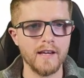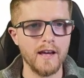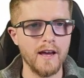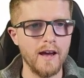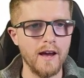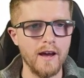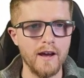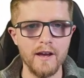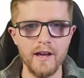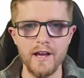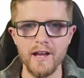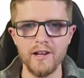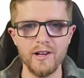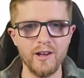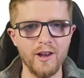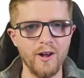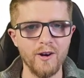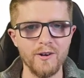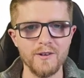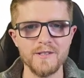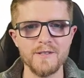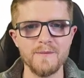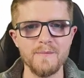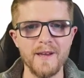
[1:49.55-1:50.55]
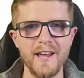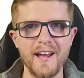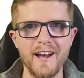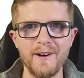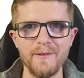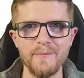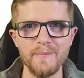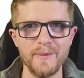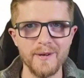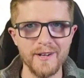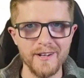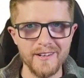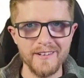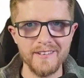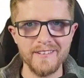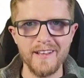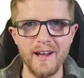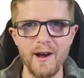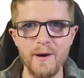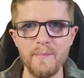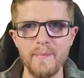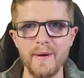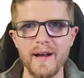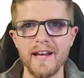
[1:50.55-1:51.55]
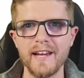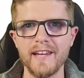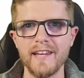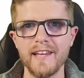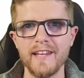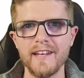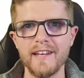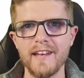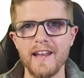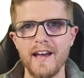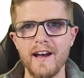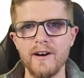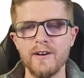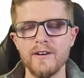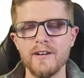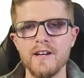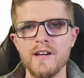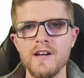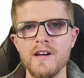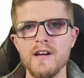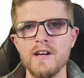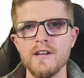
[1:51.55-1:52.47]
it locked me out, but I'm back in now.